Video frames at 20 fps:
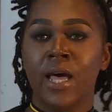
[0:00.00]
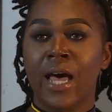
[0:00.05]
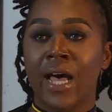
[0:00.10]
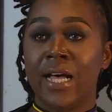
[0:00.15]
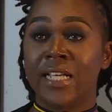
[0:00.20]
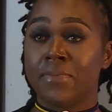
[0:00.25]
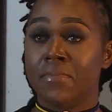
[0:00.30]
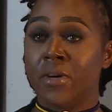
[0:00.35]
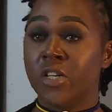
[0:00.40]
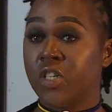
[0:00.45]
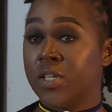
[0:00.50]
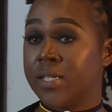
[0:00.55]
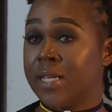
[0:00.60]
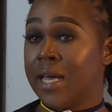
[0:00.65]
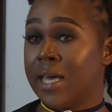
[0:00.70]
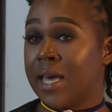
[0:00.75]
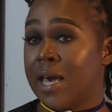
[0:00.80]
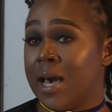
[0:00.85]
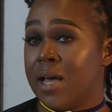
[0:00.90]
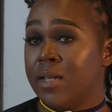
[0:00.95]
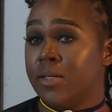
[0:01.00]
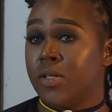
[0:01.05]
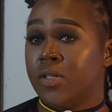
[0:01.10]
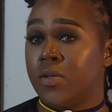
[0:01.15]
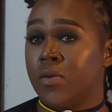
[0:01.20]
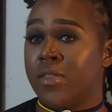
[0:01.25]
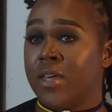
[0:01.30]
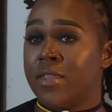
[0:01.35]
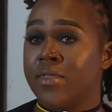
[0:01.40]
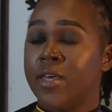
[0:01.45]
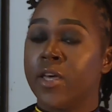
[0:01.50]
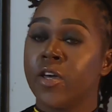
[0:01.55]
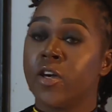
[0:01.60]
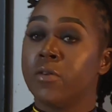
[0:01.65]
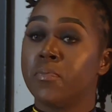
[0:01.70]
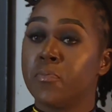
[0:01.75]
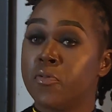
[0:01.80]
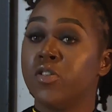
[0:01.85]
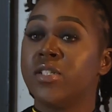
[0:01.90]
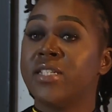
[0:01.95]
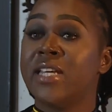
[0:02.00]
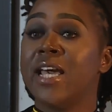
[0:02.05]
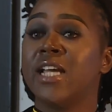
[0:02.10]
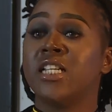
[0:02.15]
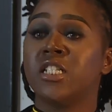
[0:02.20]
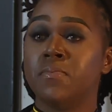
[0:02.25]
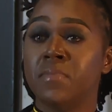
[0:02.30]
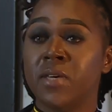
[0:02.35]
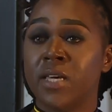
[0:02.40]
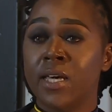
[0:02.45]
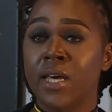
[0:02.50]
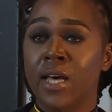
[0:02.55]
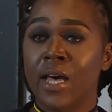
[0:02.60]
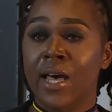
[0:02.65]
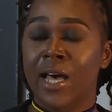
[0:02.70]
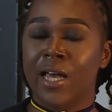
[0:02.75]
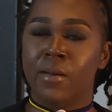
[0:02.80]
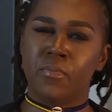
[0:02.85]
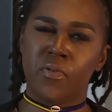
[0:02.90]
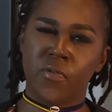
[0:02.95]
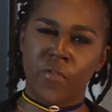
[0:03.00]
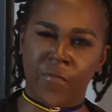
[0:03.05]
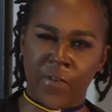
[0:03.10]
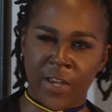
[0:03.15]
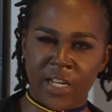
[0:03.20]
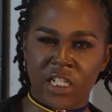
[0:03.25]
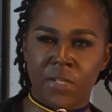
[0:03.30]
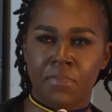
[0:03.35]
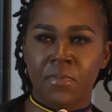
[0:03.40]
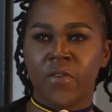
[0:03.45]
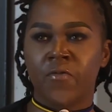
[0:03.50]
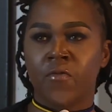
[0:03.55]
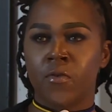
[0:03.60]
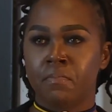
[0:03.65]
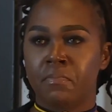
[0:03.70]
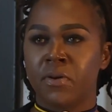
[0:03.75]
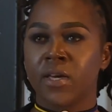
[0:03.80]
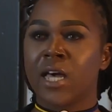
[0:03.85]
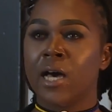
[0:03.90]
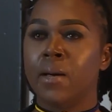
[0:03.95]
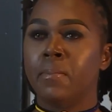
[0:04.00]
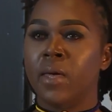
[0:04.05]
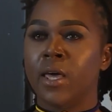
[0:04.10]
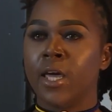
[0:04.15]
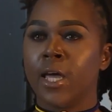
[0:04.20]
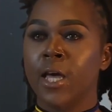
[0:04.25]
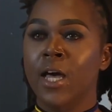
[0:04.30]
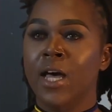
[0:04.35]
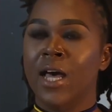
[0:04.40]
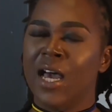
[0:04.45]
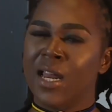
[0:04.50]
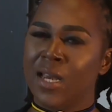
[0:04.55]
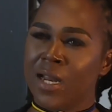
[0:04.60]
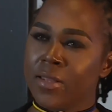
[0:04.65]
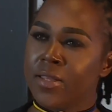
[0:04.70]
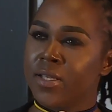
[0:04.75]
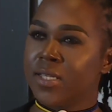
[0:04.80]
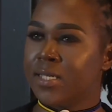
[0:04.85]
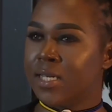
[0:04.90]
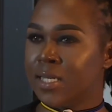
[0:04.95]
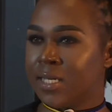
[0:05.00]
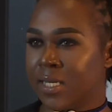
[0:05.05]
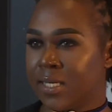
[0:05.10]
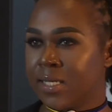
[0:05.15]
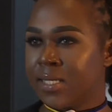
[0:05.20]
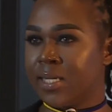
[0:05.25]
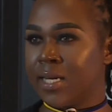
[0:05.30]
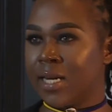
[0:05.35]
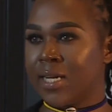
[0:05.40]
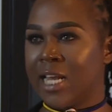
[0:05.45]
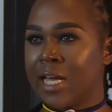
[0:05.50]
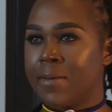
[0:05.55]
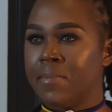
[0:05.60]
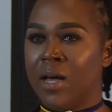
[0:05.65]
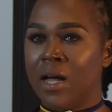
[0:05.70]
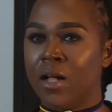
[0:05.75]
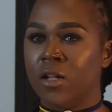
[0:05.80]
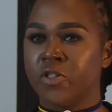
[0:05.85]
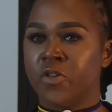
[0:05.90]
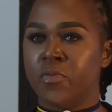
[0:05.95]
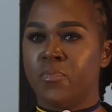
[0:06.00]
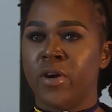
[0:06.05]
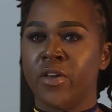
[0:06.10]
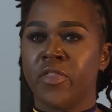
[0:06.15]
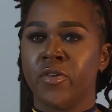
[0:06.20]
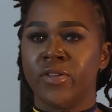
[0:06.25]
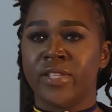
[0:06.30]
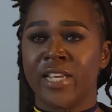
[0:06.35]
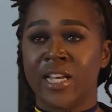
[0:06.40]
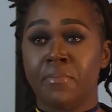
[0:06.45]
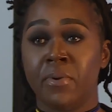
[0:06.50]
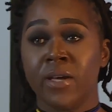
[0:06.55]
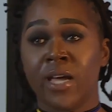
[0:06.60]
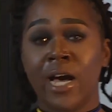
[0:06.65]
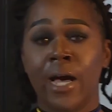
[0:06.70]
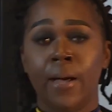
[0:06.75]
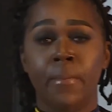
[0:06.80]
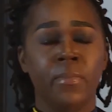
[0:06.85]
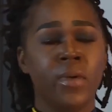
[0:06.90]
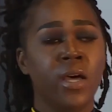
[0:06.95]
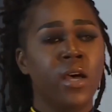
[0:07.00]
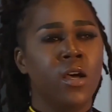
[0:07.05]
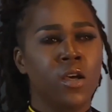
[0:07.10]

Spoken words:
as much as I can so that they could protect me and prevent me from becoming another statistic like my older brothers had become.